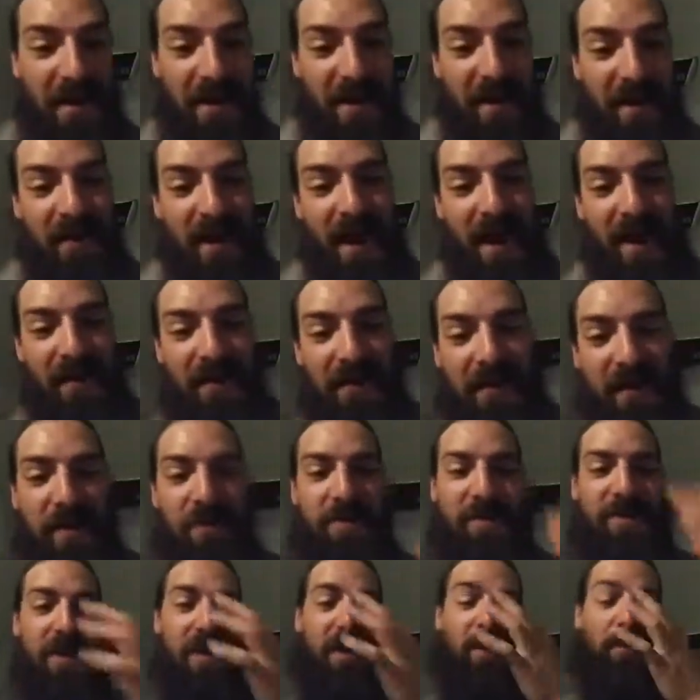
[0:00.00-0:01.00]
Give that a
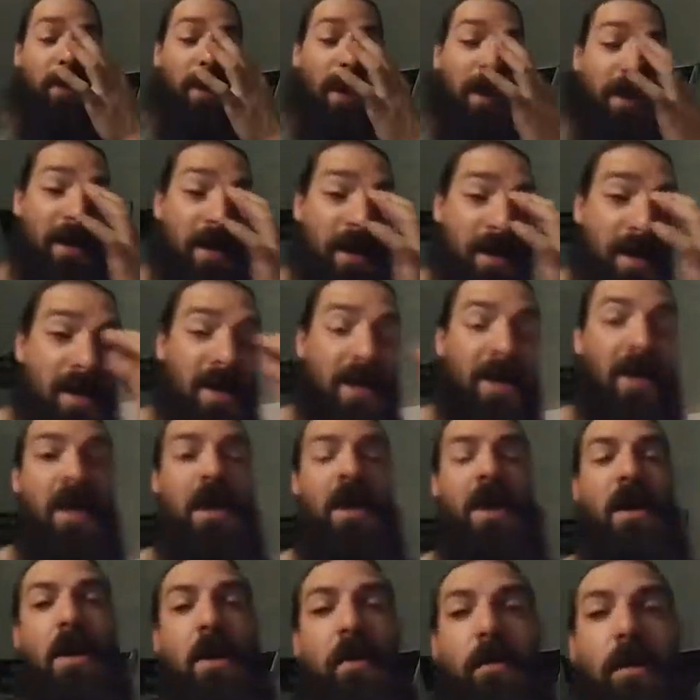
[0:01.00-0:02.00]
thumbs up, Ben.
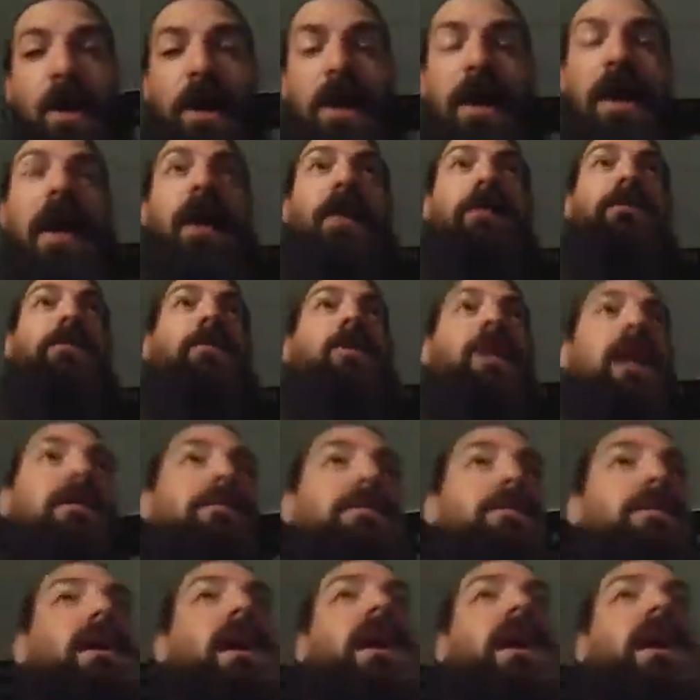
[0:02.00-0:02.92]
But yeah, if you have